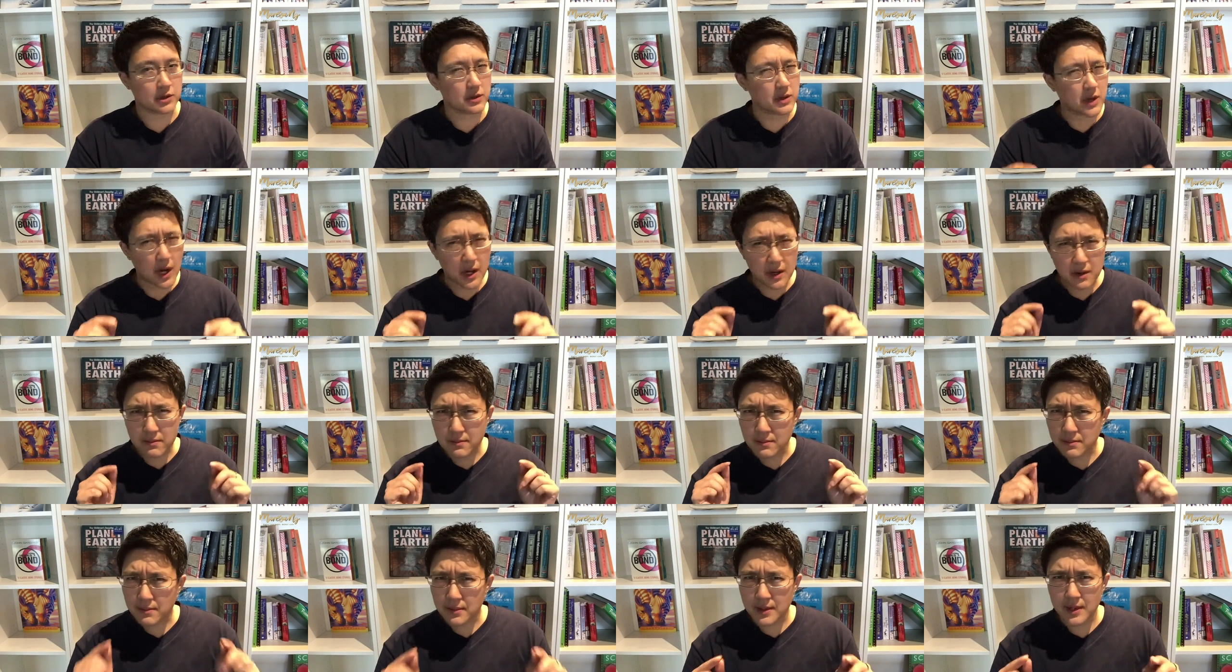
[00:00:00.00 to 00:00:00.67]
You
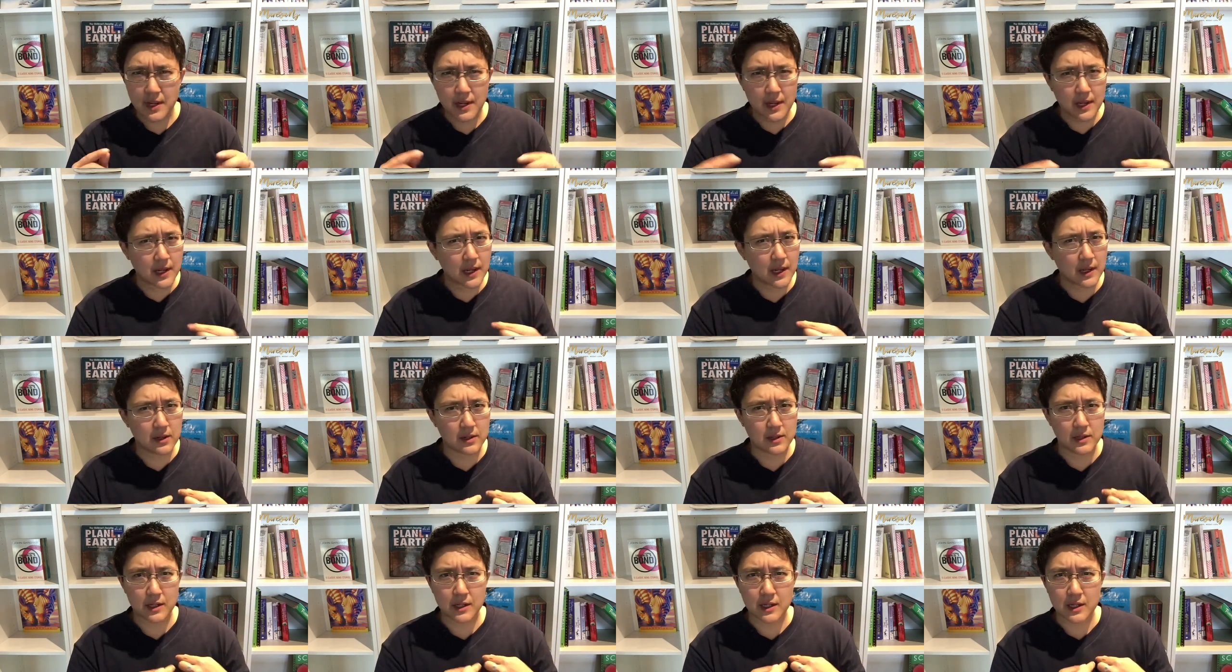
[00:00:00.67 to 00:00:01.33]
gotta really
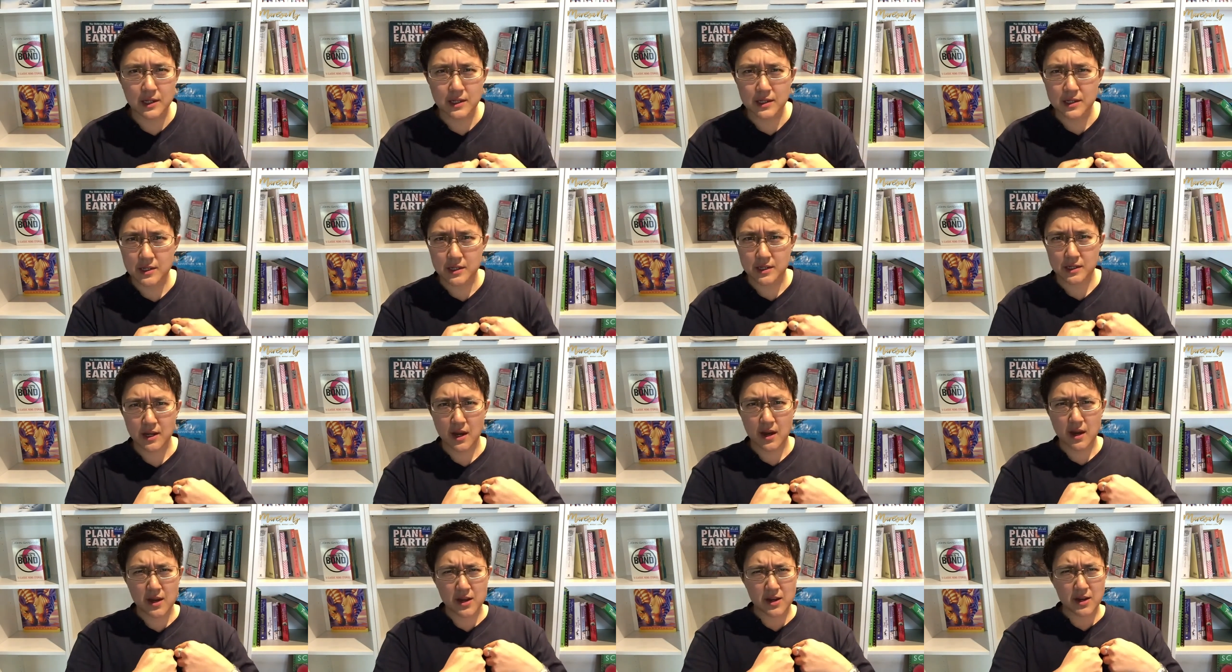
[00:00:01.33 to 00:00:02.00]
look
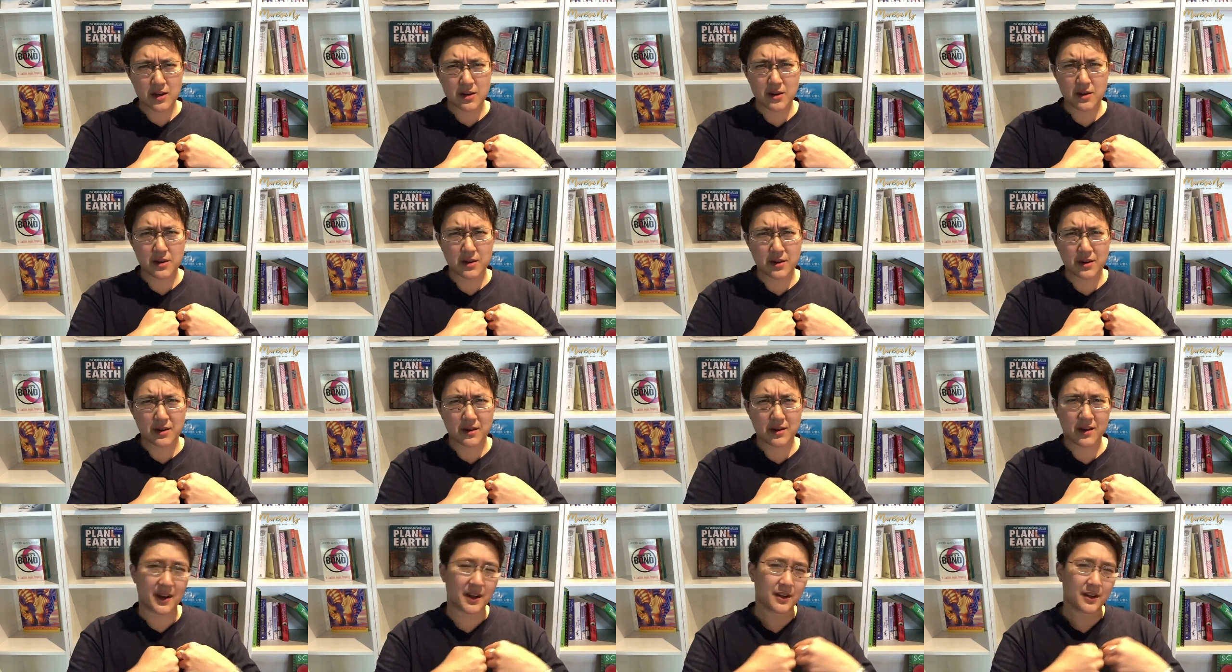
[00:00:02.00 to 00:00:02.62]
inside here